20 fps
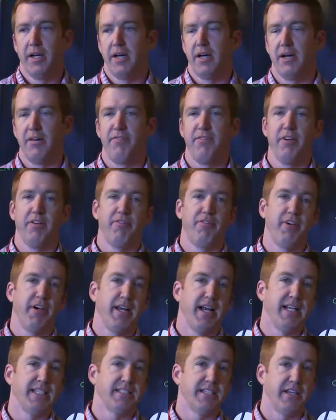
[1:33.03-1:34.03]
Uh, feel free
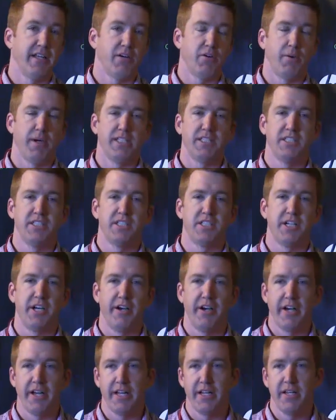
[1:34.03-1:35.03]
to ask any questions
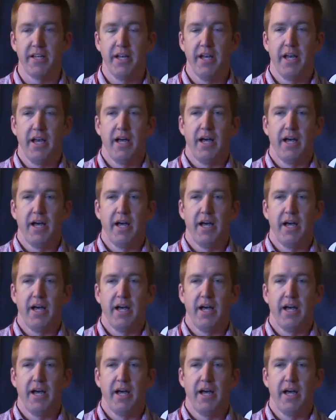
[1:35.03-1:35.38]
during it.